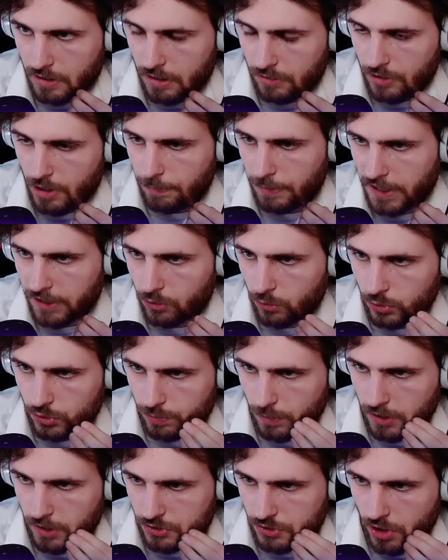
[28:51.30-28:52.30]

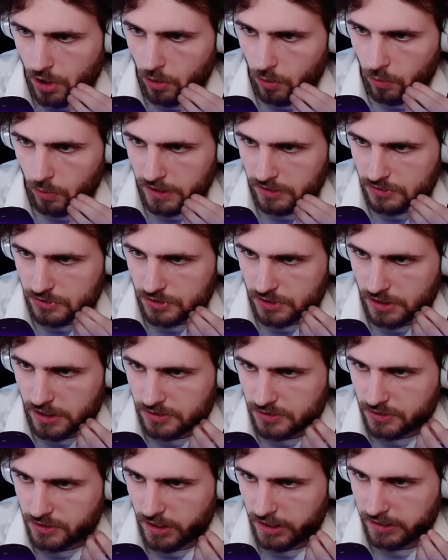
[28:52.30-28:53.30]
Guzma, so
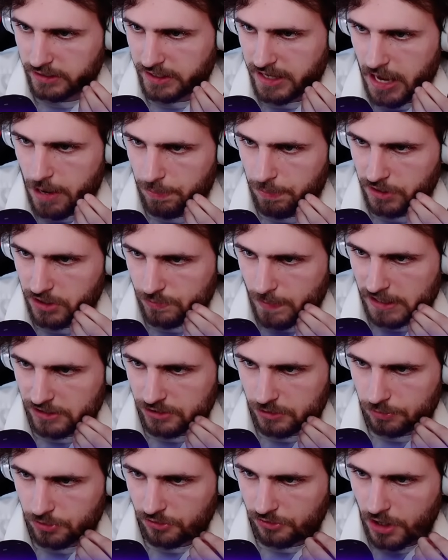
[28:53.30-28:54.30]
it's like the Cape in this
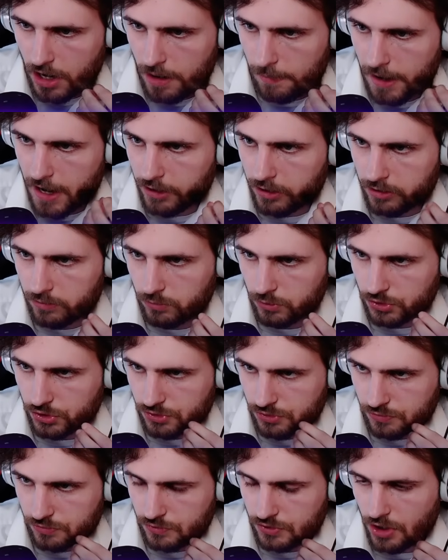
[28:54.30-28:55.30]
matchup does not matter. We'll
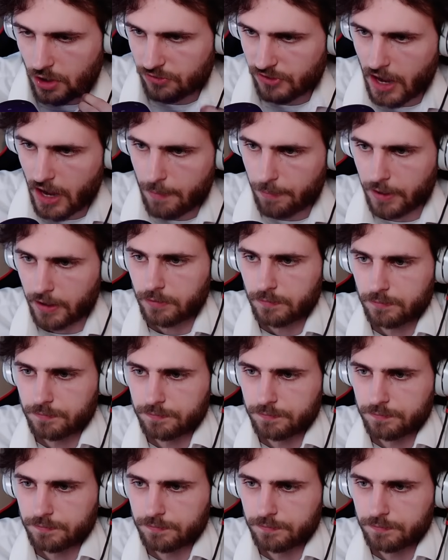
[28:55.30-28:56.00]
just start zapping.